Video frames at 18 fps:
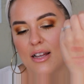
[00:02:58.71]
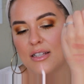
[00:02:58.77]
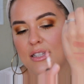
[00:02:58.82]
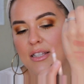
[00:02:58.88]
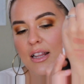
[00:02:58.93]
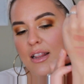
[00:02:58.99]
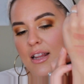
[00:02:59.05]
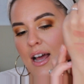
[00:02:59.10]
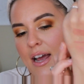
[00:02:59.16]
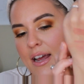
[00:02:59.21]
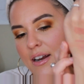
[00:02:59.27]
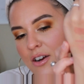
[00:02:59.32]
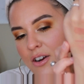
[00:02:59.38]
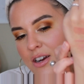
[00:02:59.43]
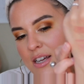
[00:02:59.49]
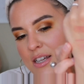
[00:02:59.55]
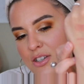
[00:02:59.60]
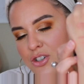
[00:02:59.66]
because the
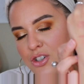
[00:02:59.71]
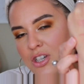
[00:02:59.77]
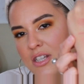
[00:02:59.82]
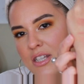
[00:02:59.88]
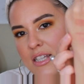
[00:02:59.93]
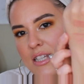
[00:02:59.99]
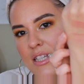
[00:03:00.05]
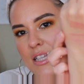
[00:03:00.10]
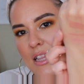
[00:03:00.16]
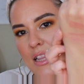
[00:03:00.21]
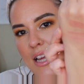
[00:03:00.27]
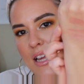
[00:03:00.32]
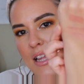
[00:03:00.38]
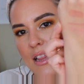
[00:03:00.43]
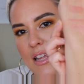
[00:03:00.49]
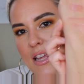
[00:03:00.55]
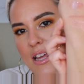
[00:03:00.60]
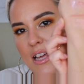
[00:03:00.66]
liner is just
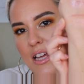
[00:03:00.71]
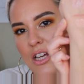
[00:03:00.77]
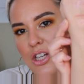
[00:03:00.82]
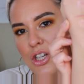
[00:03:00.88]
slightly